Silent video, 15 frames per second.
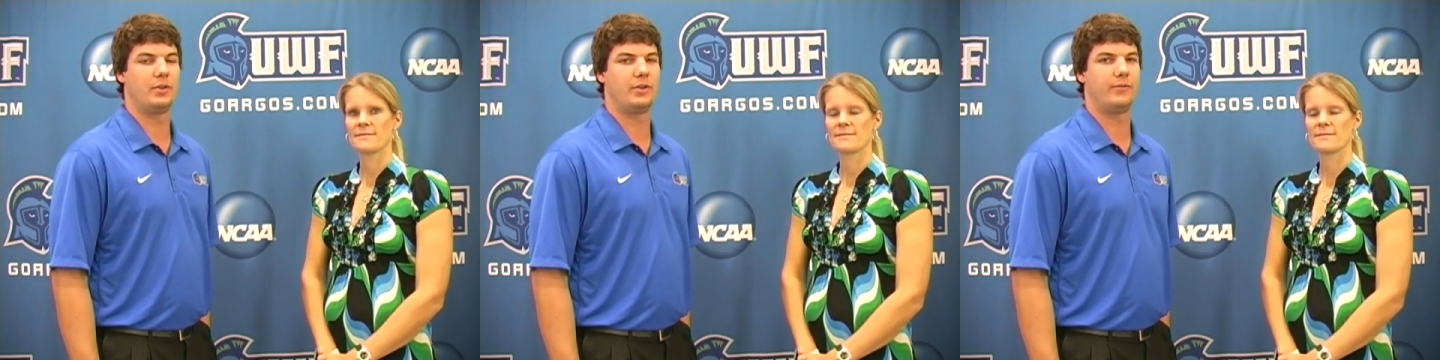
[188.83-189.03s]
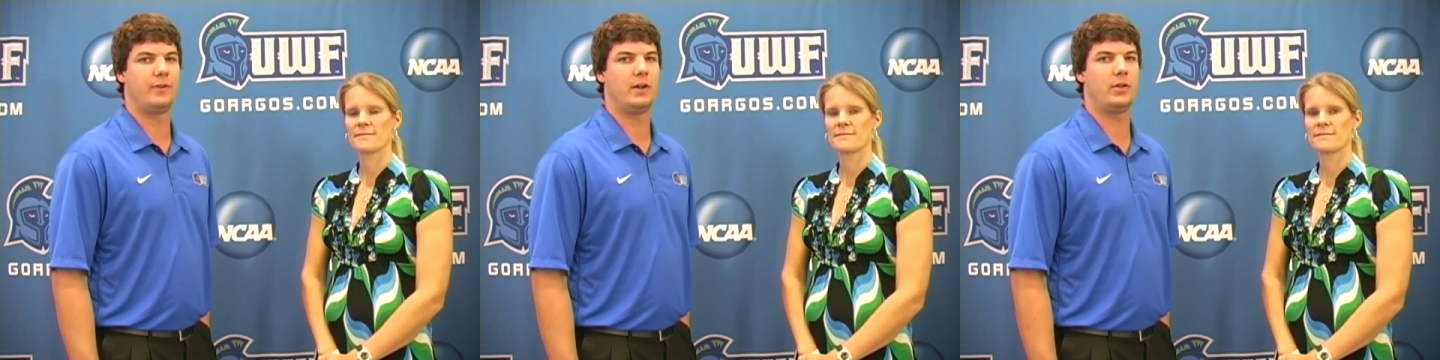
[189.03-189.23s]

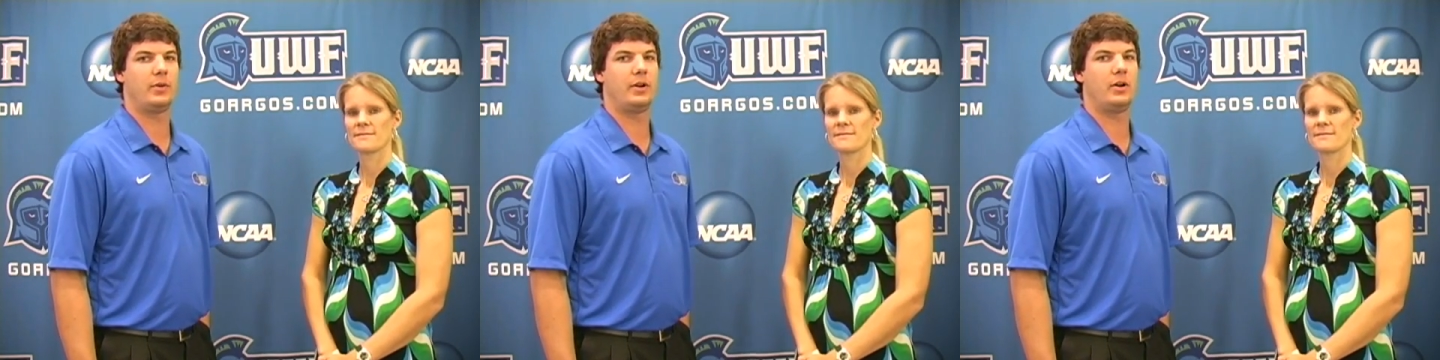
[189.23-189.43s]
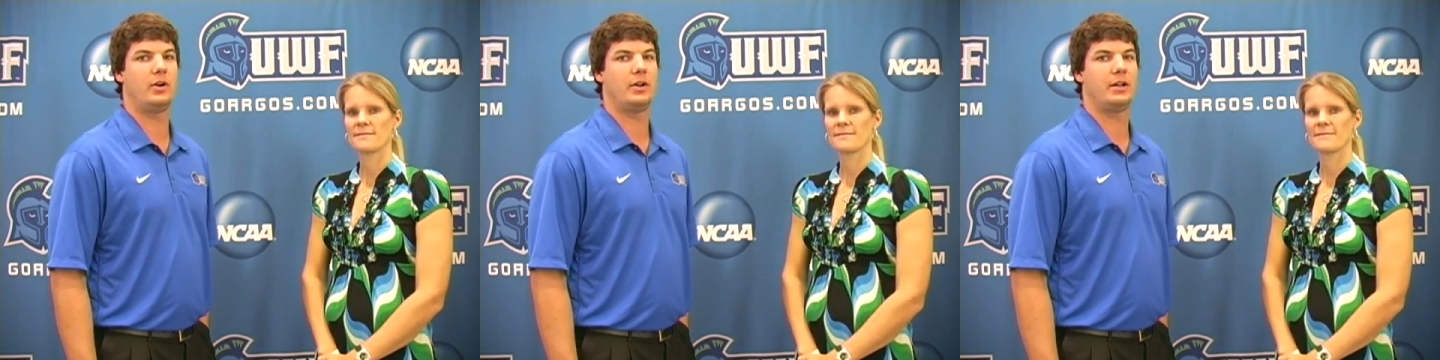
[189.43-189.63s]
Speaker 1: You can
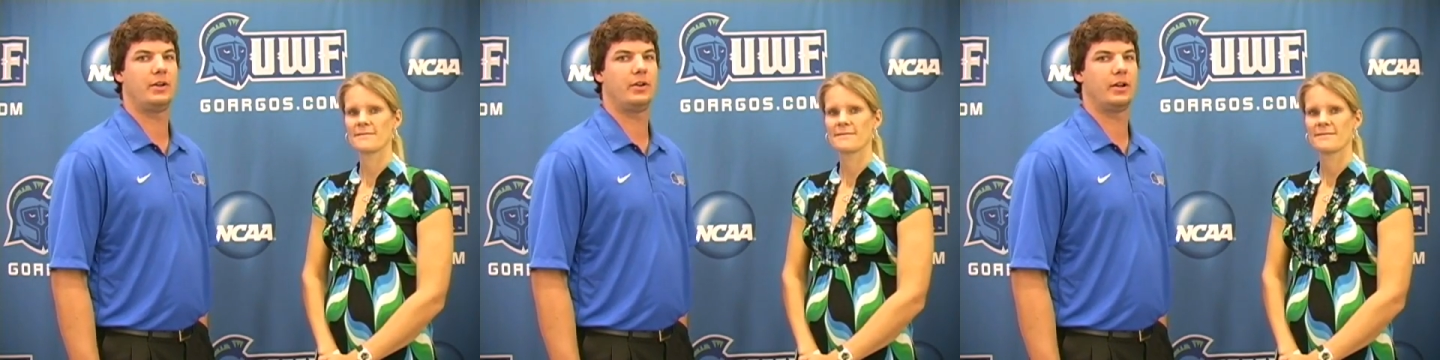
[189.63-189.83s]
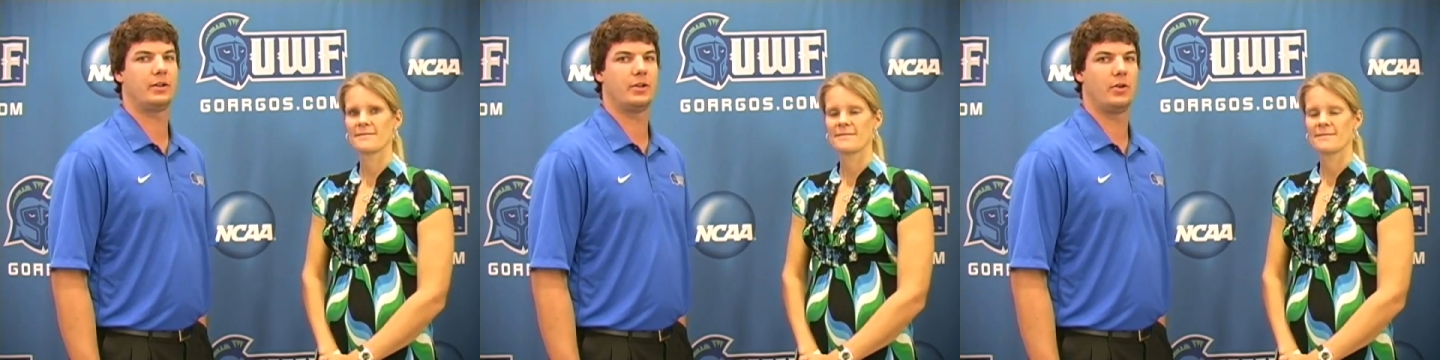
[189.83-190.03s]
follow it all
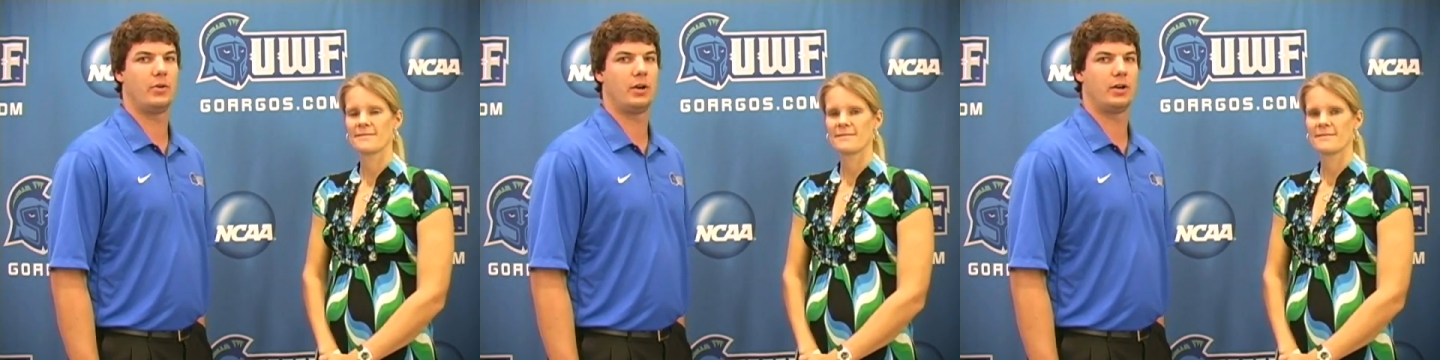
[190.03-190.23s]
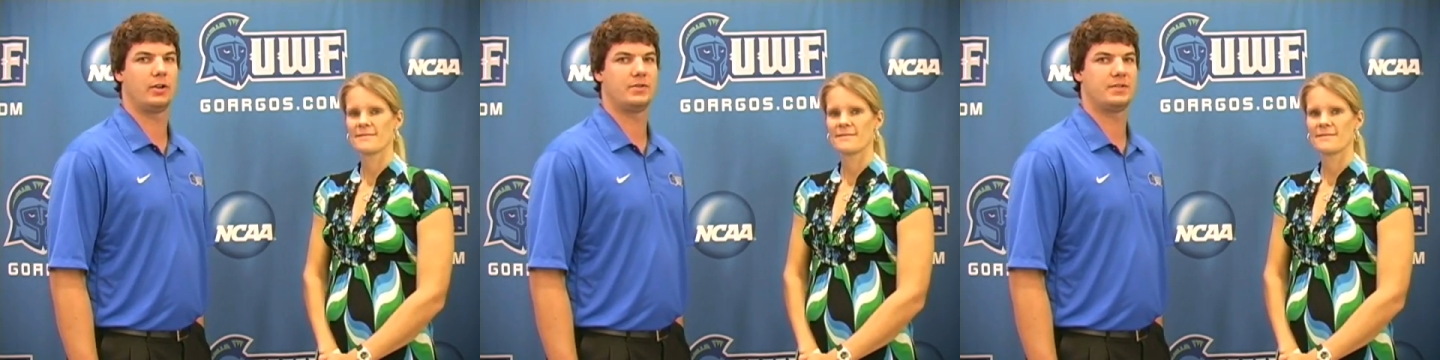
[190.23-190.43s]
here at
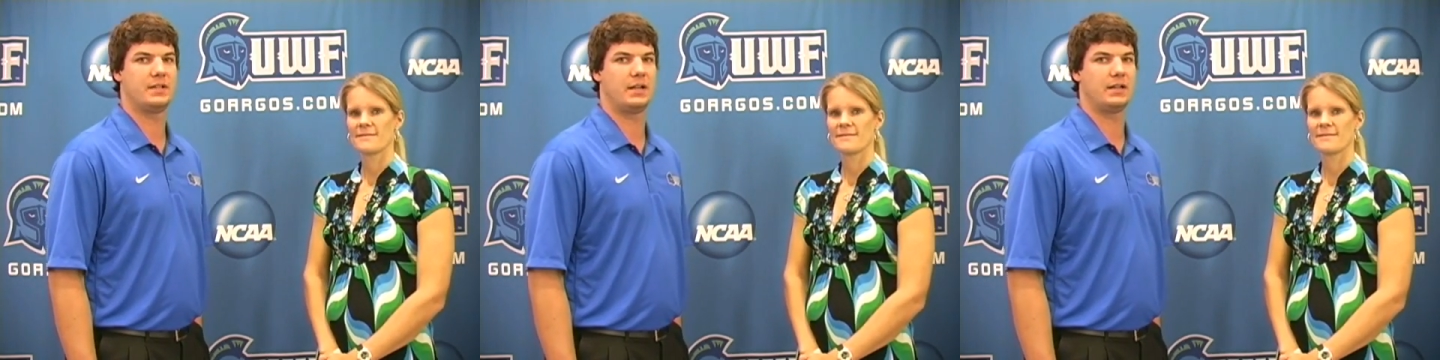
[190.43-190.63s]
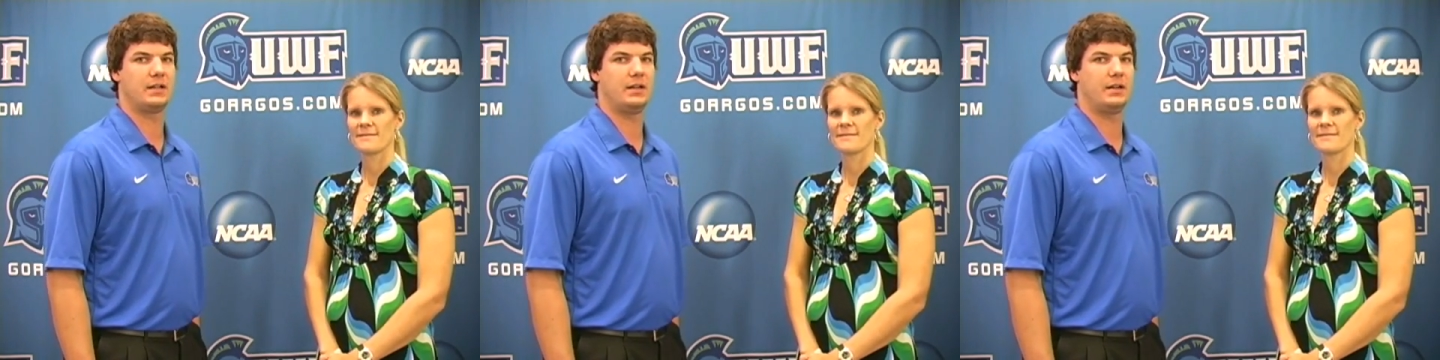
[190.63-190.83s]

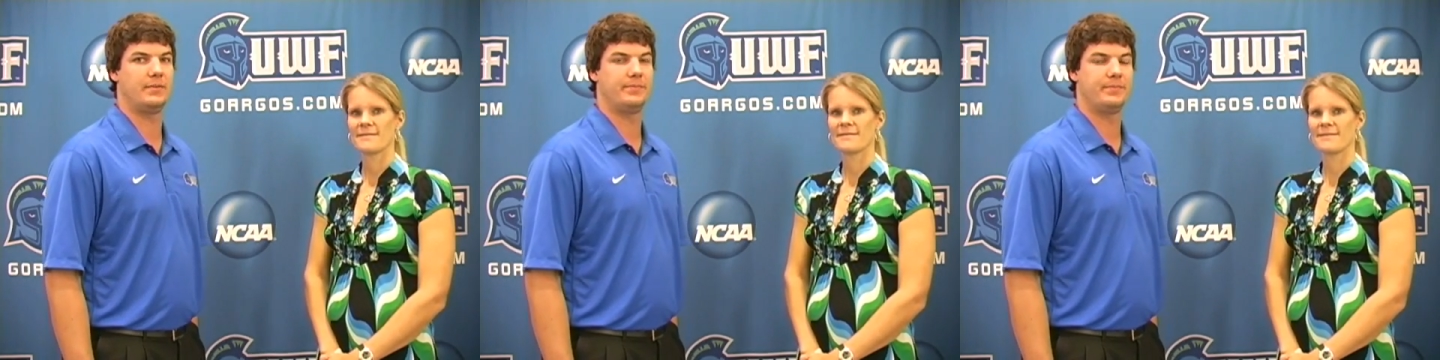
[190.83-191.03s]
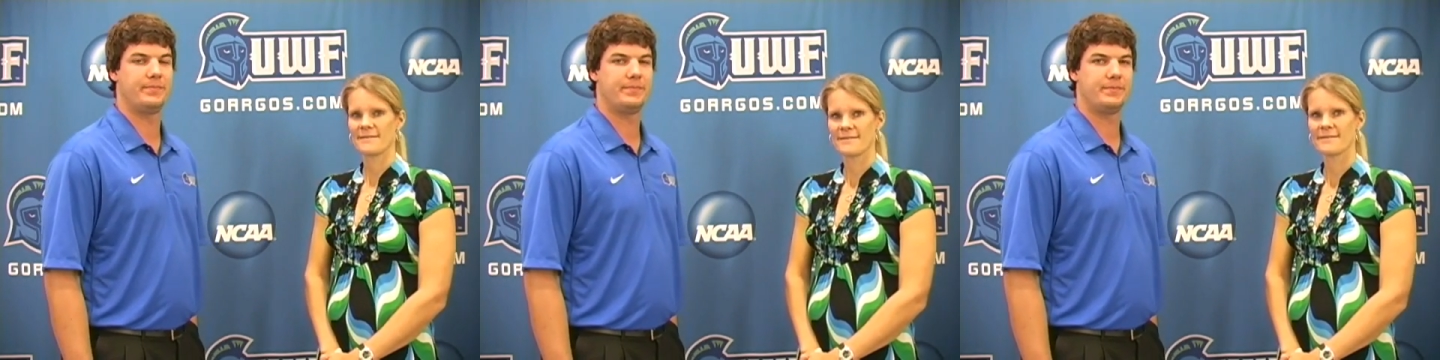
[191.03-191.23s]

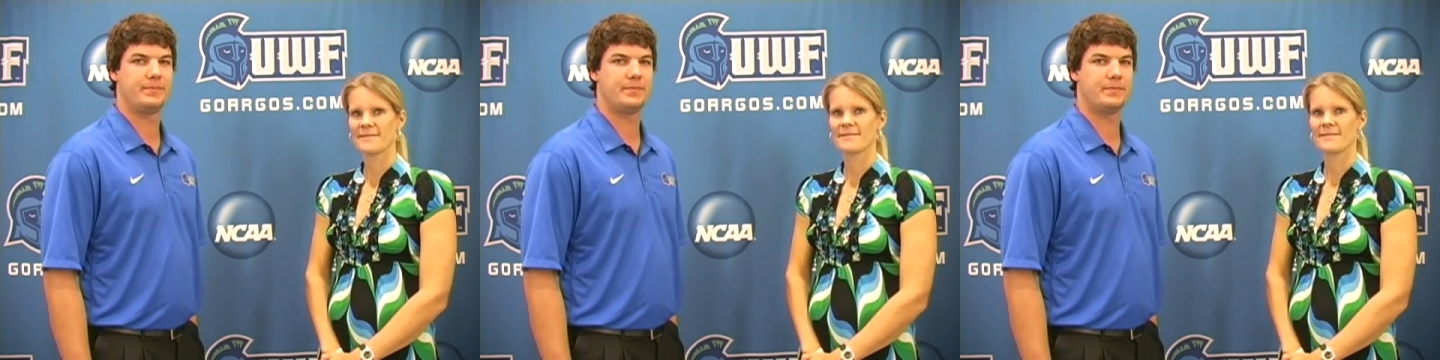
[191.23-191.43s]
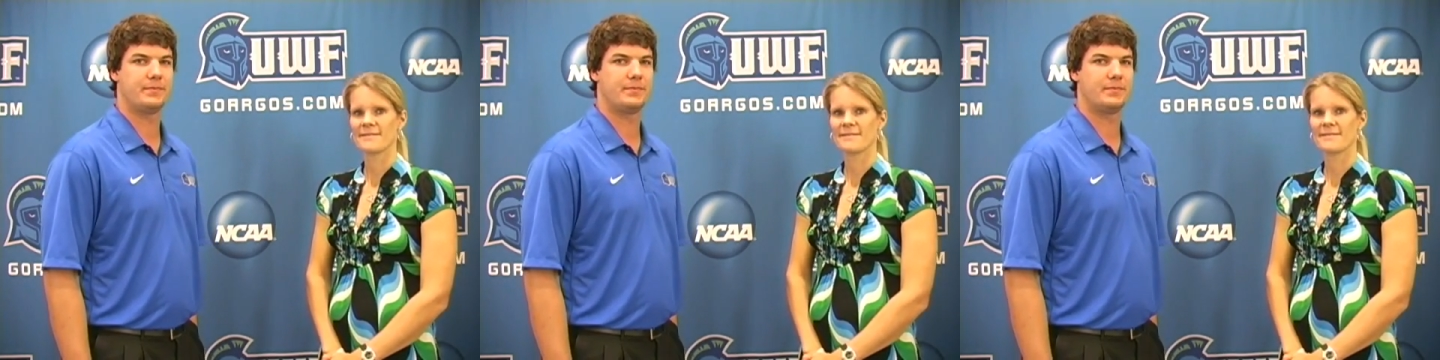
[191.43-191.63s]

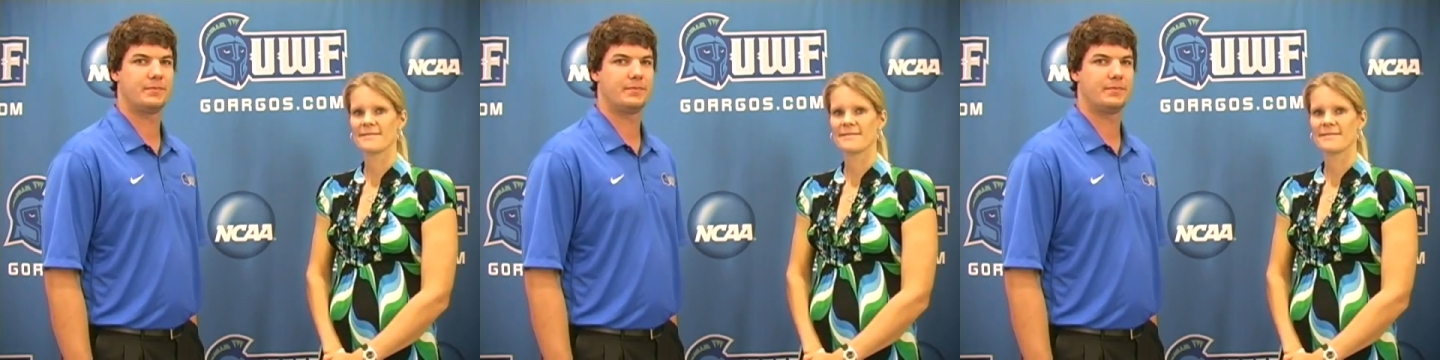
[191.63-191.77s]
GoArgos.com.